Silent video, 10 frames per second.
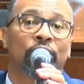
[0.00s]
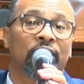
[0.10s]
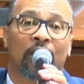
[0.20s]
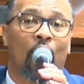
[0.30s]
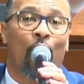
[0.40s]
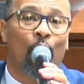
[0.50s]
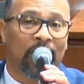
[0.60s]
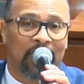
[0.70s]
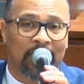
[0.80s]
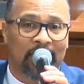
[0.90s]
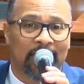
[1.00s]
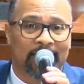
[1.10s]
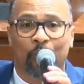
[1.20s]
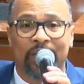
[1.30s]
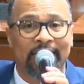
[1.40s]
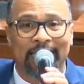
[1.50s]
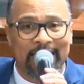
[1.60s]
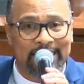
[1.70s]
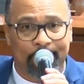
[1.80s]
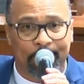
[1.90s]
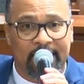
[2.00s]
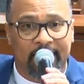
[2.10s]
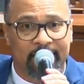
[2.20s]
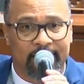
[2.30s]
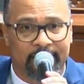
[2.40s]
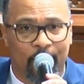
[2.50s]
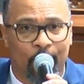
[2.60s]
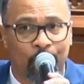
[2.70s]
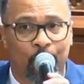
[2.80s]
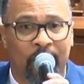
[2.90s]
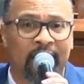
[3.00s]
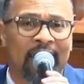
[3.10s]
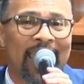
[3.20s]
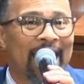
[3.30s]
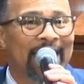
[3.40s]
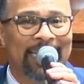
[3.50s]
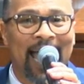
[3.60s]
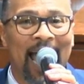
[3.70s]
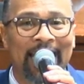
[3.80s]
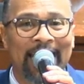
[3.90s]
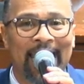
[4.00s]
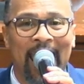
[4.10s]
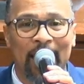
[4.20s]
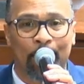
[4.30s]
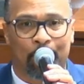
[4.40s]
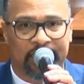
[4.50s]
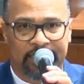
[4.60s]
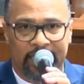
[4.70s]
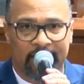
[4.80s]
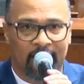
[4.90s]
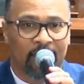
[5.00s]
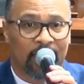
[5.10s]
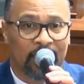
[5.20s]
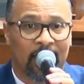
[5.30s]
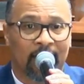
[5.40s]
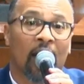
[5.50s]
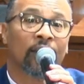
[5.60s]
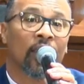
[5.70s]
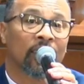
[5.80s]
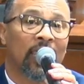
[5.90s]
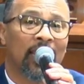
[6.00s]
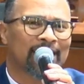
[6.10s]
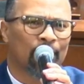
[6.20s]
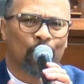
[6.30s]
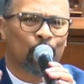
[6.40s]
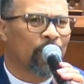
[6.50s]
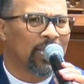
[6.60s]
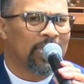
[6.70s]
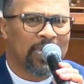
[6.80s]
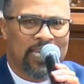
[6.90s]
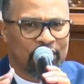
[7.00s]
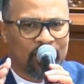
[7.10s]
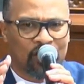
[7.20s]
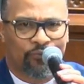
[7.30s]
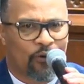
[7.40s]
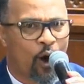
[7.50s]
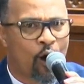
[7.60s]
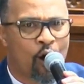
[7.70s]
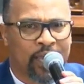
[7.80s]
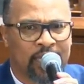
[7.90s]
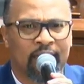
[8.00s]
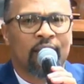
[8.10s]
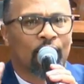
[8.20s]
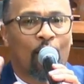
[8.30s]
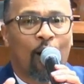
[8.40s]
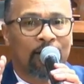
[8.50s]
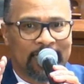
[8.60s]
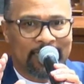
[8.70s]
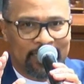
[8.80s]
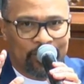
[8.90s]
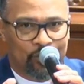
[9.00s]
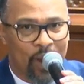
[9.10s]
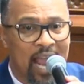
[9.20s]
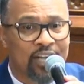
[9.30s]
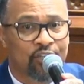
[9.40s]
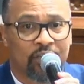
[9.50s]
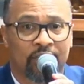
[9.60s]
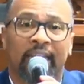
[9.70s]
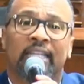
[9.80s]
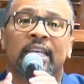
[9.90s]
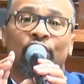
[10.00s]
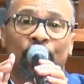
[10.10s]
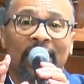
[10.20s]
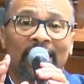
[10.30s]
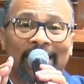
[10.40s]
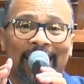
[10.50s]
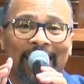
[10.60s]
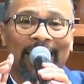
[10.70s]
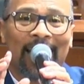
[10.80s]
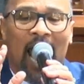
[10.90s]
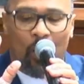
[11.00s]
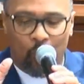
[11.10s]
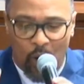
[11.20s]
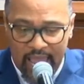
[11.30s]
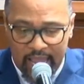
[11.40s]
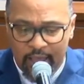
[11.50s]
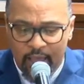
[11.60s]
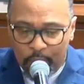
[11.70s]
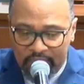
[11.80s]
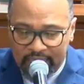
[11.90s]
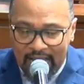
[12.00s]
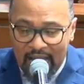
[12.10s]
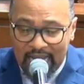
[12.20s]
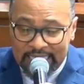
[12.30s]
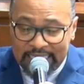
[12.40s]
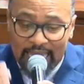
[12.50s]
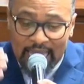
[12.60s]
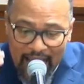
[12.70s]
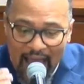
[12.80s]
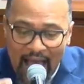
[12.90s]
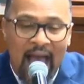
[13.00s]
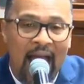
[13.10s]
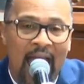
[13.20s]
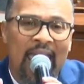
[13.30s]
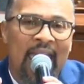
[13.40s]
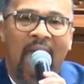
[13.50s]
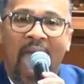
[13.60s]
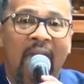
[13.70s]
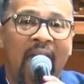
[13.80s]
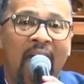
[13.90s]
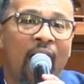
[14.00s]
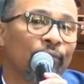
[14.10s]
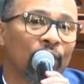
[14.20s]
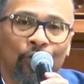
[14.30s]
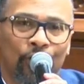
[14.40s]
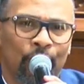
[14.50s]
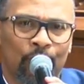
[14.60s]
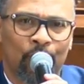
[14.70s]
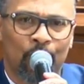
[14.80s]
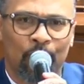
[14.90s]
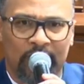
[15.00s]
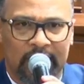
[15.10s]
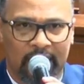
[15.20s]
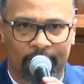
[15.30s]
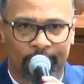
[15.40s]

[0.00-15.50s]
only things that we need to be concerned with and 98% of the things are the things that really is just fog and causing distraction. is just getting in our way. But God is saying, "I have you covered."